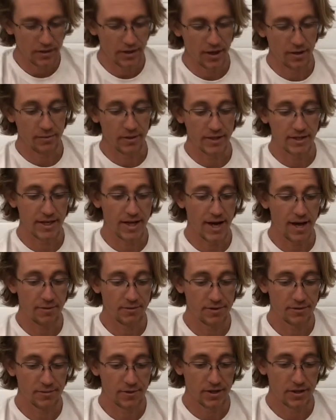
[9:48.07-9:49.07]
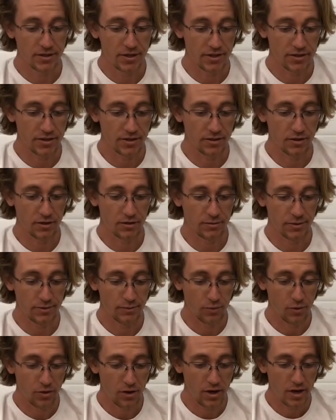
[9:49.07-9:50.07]
Now my tab has been adjusted a little bit
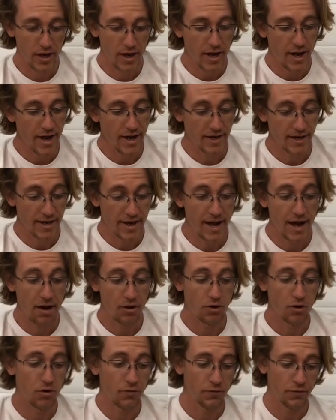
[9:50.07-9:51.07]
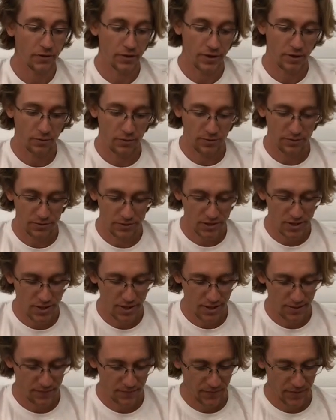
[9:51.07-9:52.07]
more. And now hopefully we will
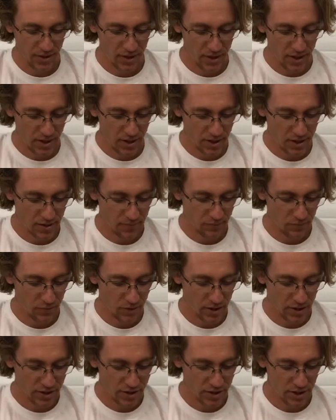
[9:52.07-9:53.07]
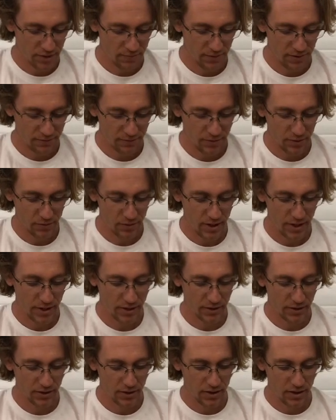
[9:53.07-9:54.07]
see when I check my float
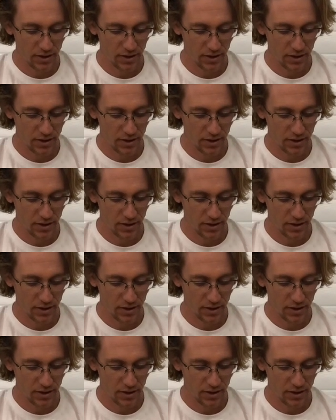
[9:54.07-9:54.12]
height,